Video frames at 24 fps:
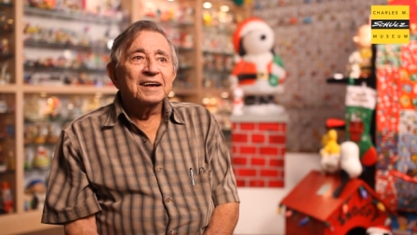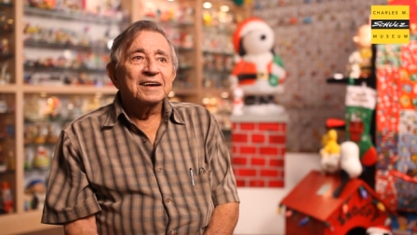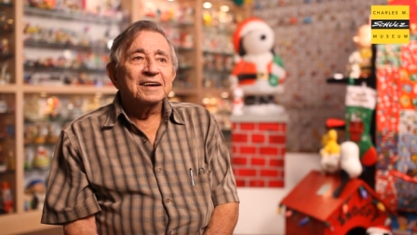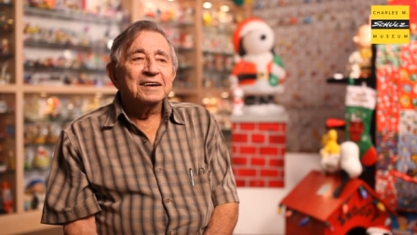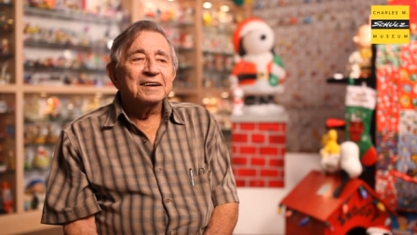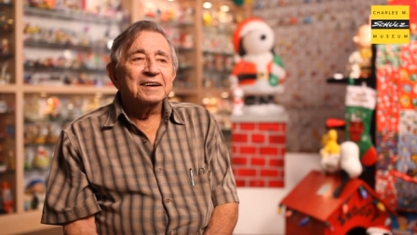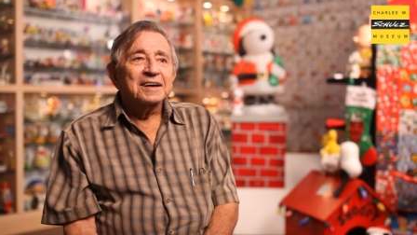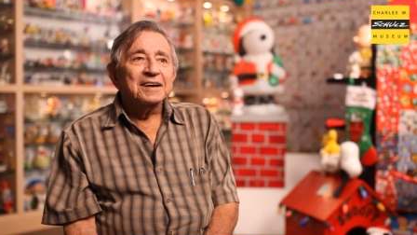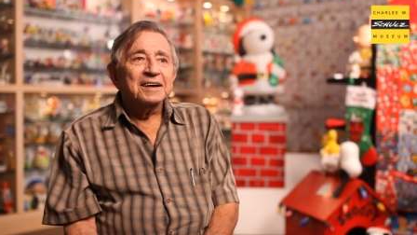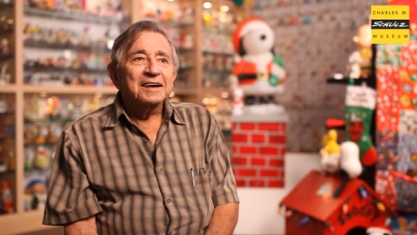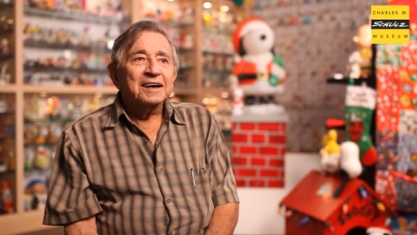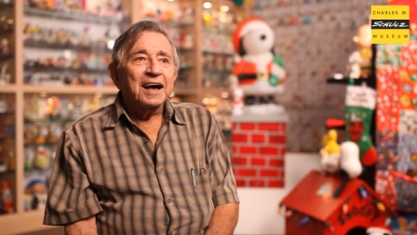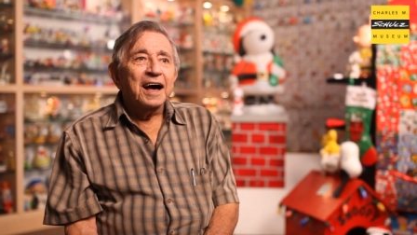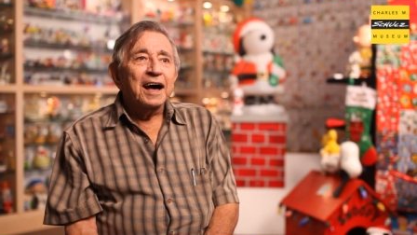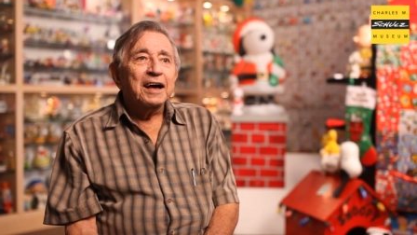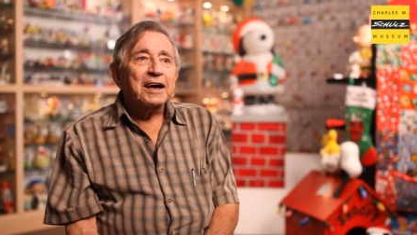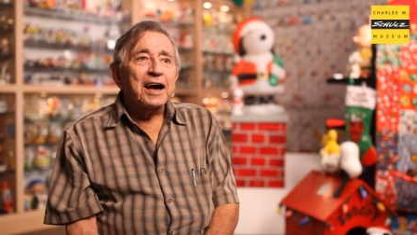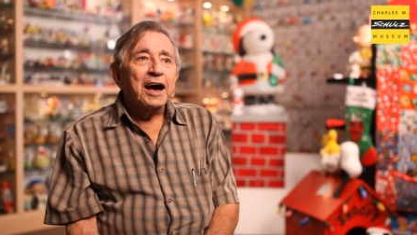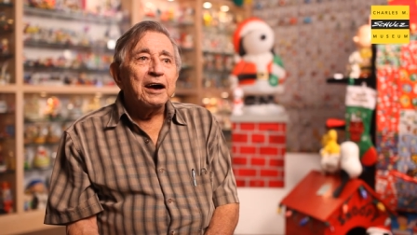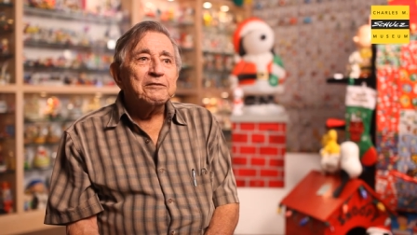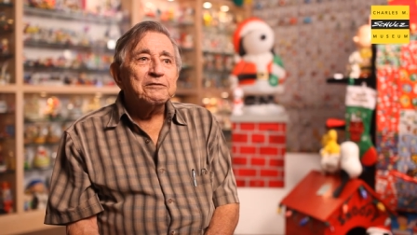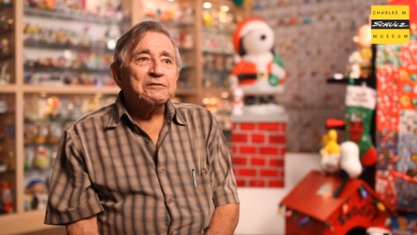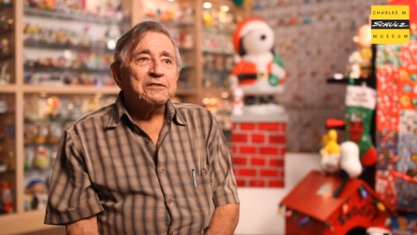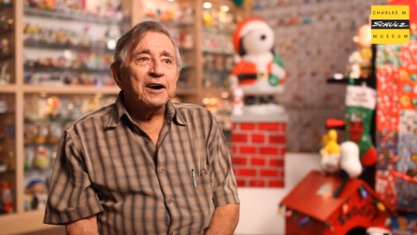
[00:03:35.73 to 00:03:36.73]
uh
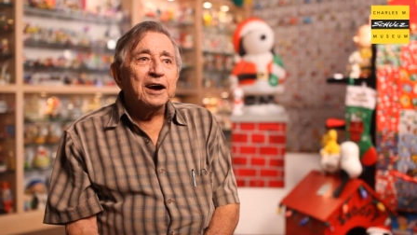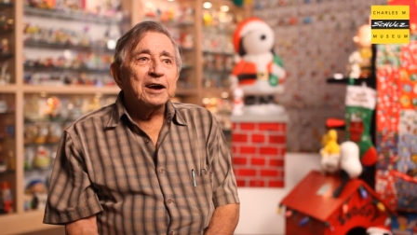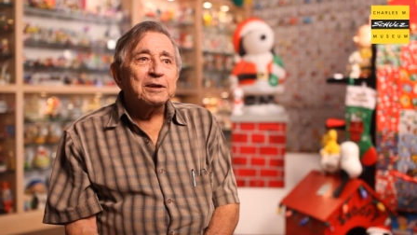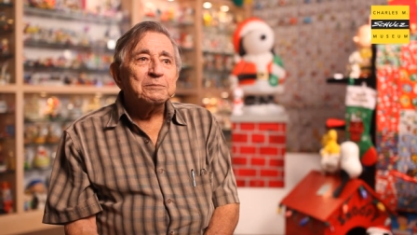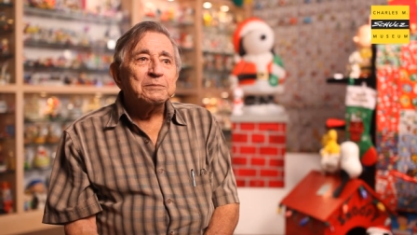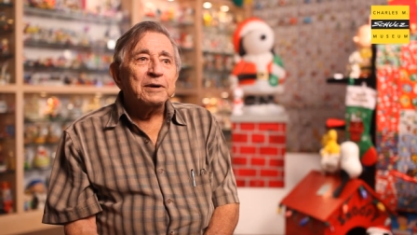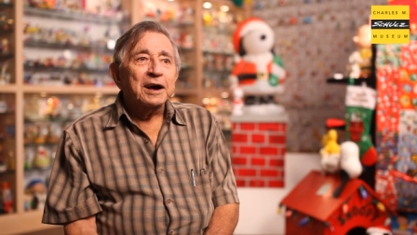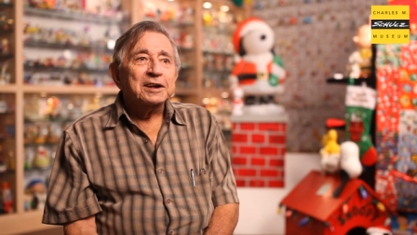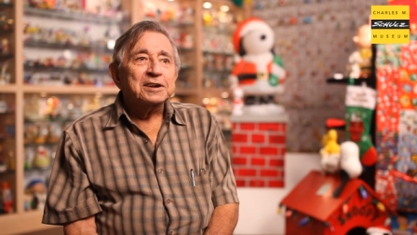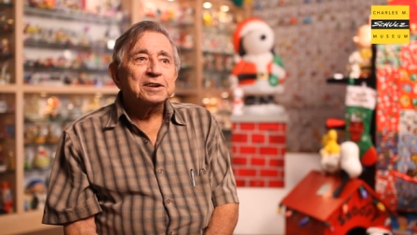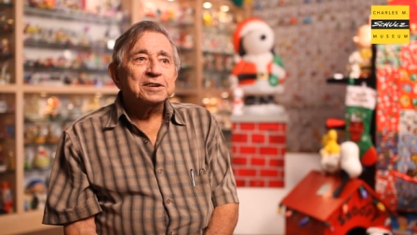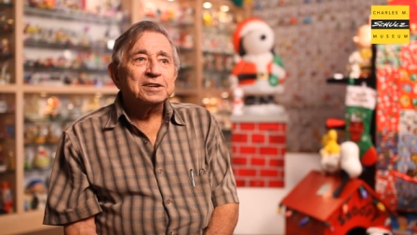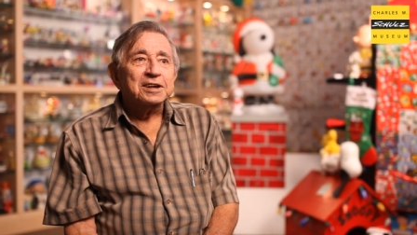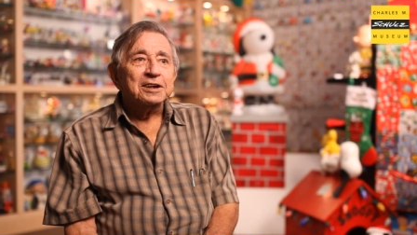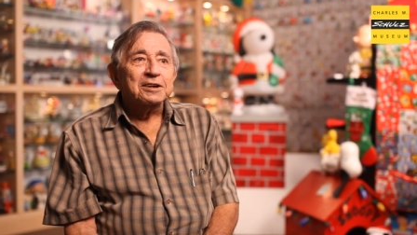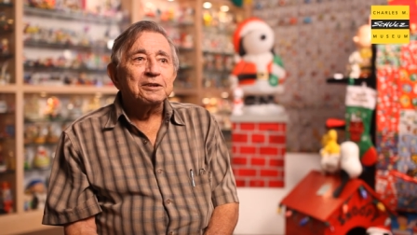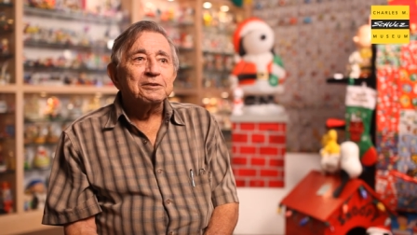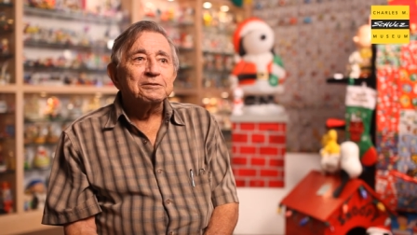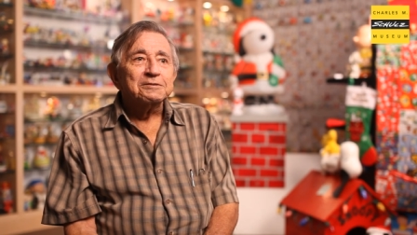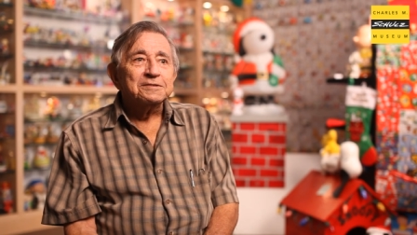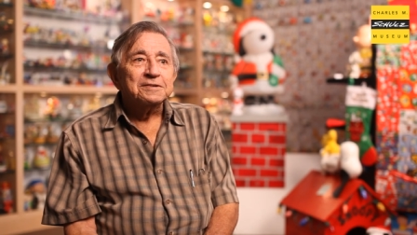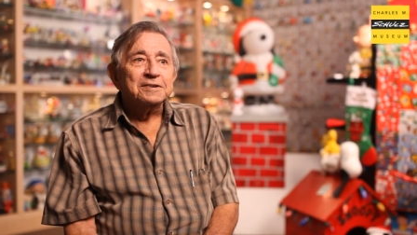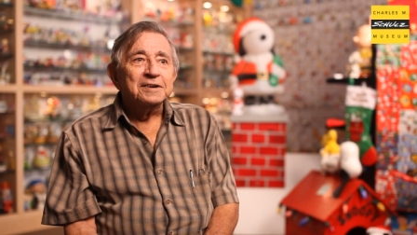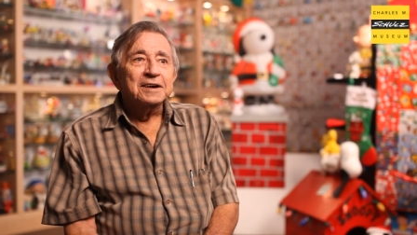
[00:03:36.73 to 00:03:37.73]
I, I, find
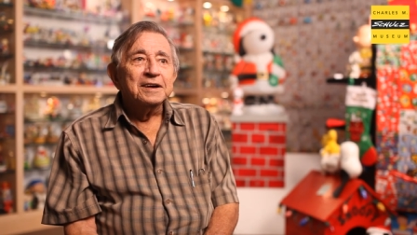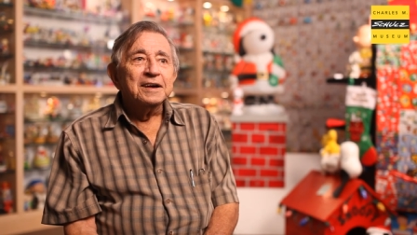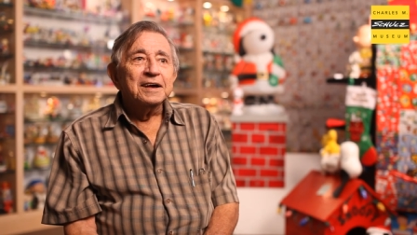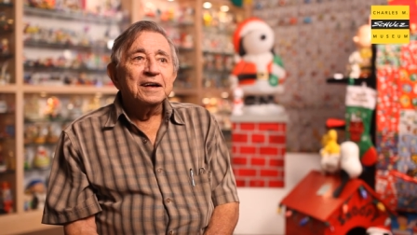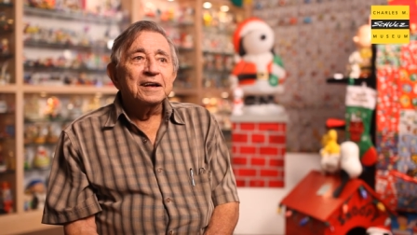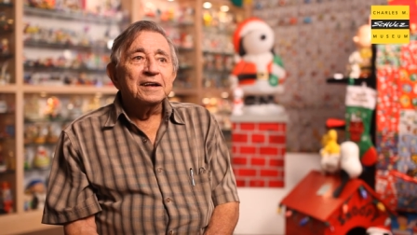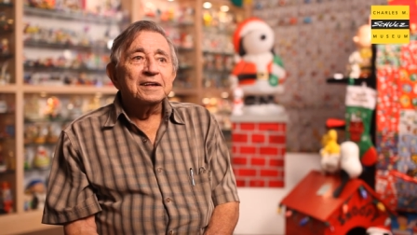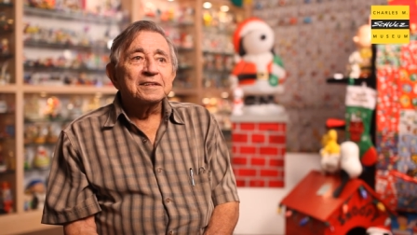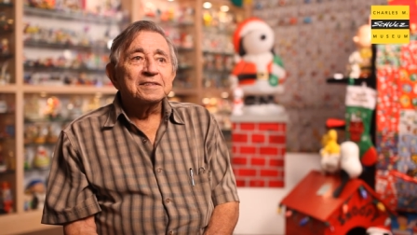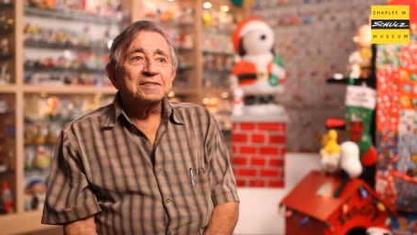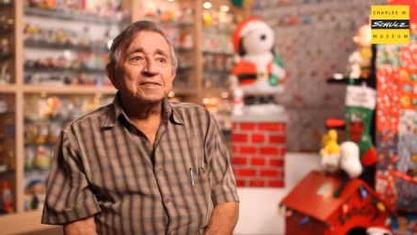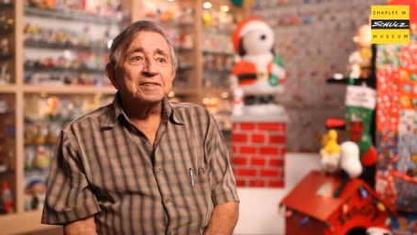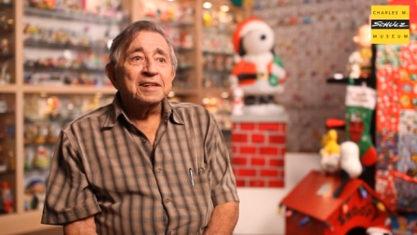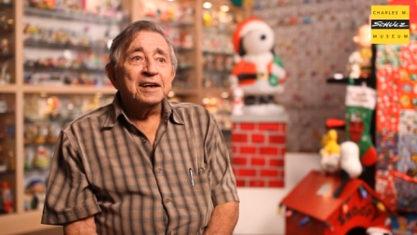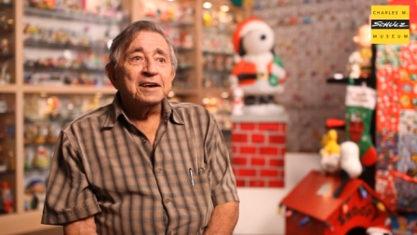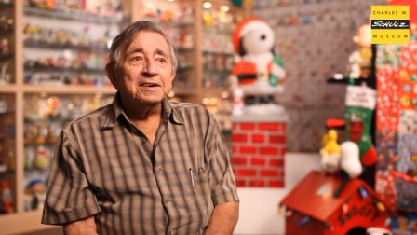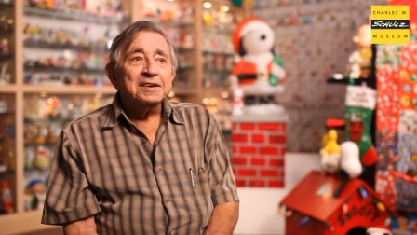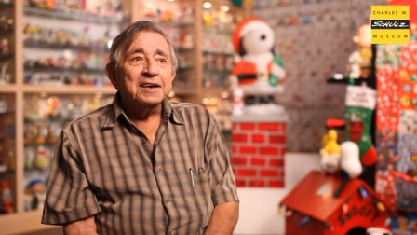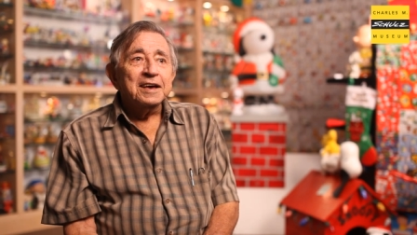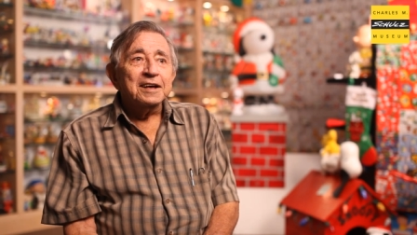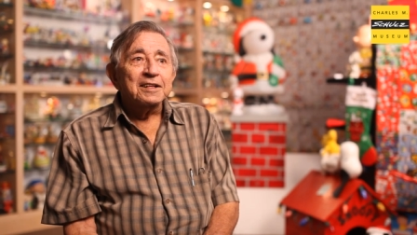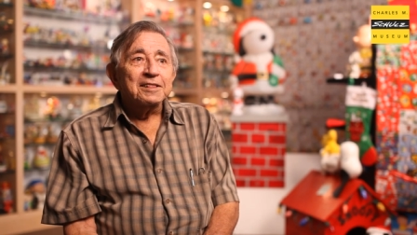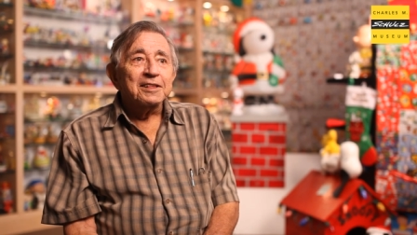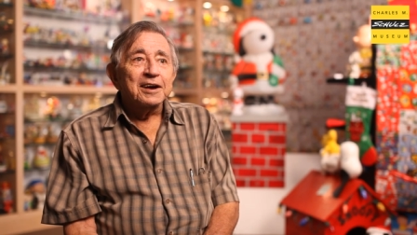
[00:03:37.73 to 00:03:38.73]
myself
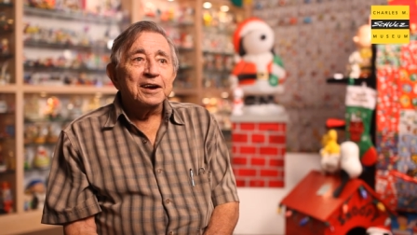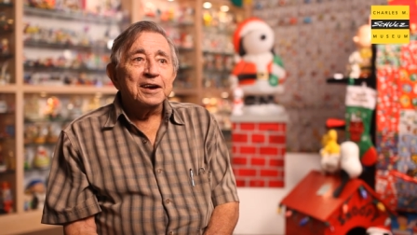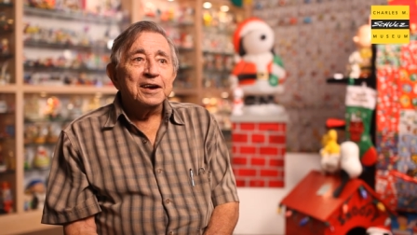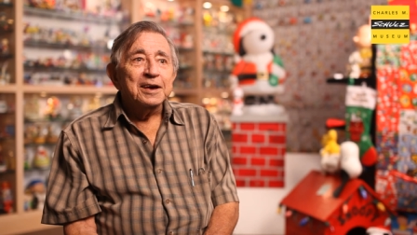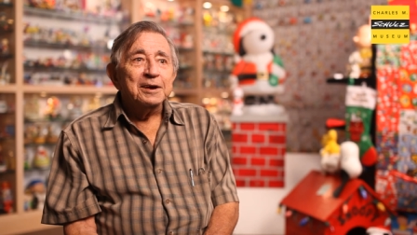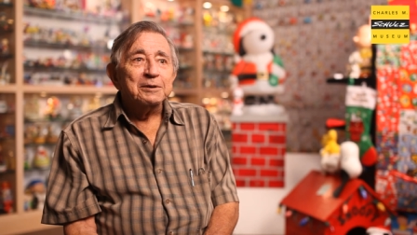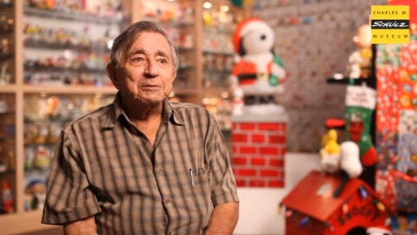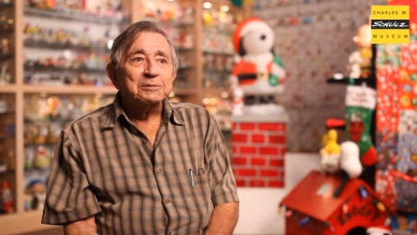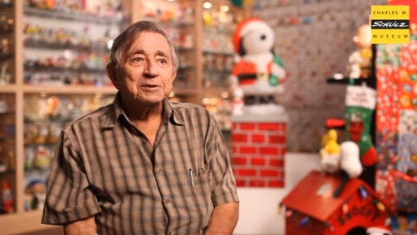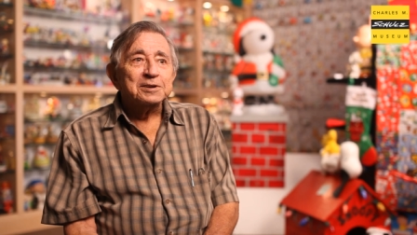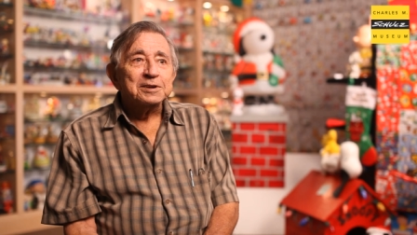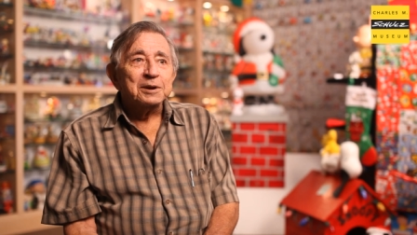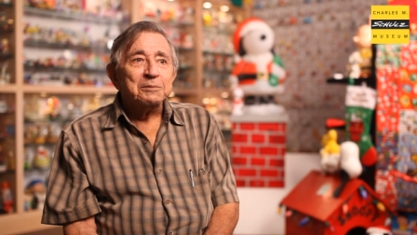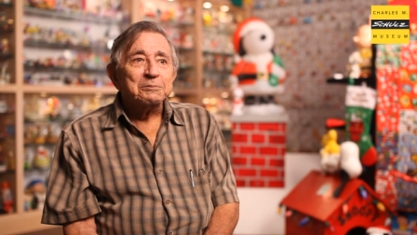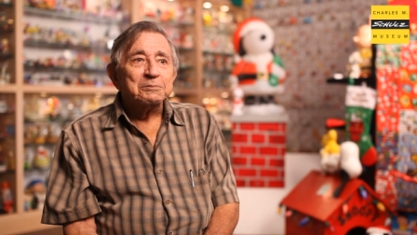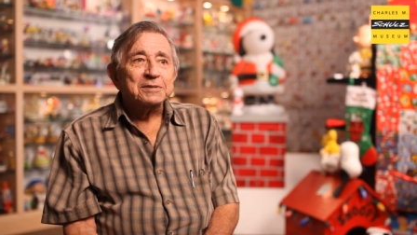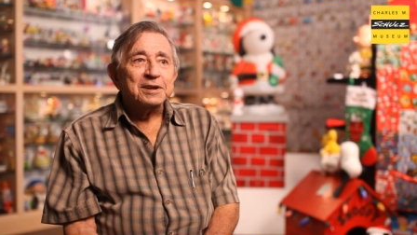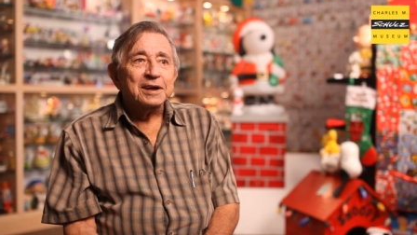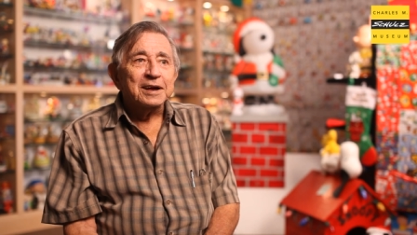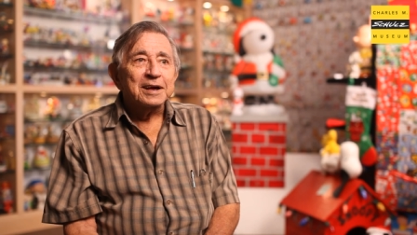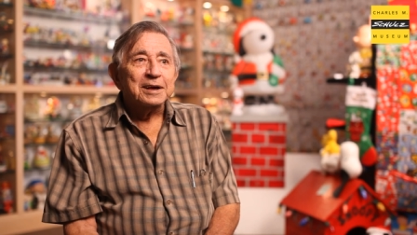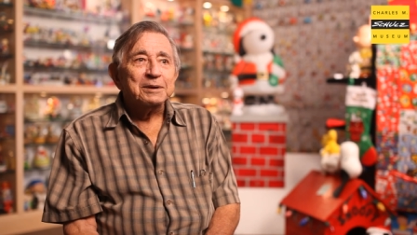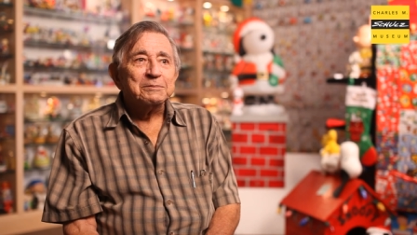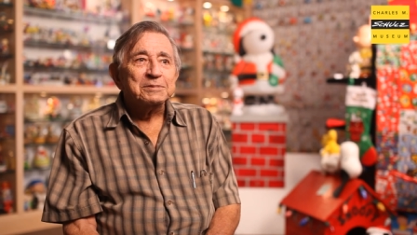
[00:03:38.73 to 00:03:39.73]
thinking like him
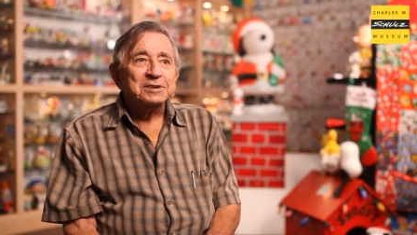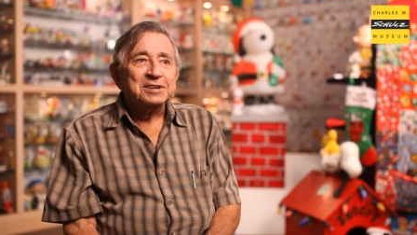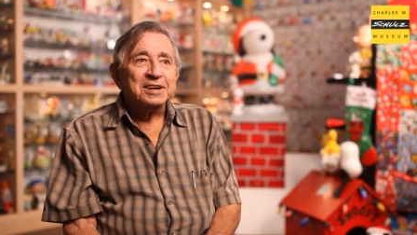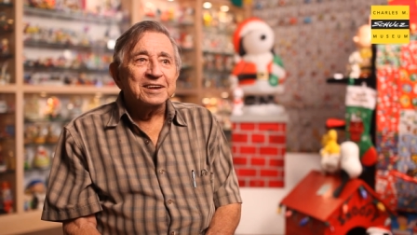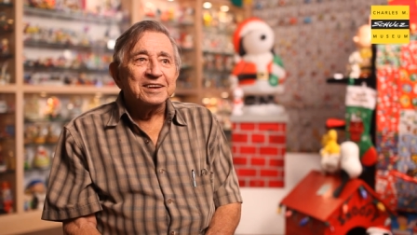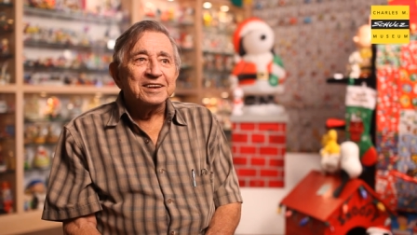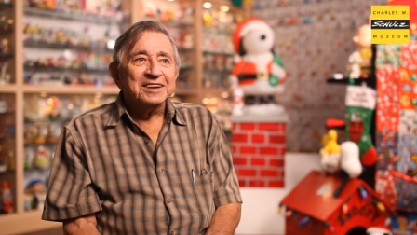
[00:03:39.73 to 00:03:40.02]
sometimes.